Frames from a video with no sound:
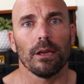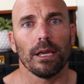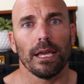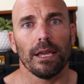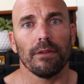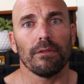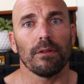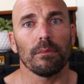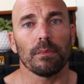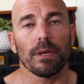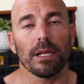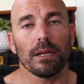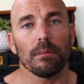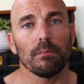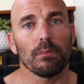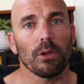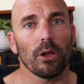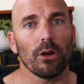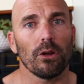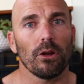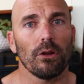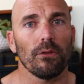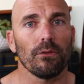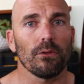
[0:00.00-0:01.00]
if I'm getting
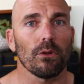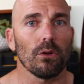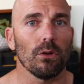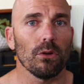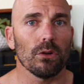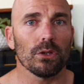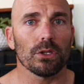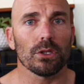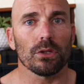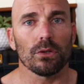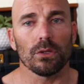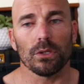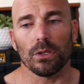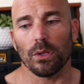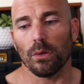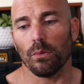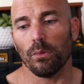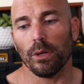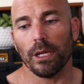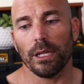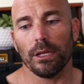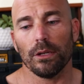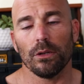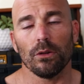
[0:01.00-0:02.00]
blown off course because of the
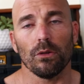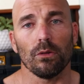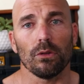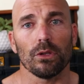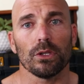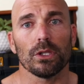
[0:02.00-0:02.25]
wind or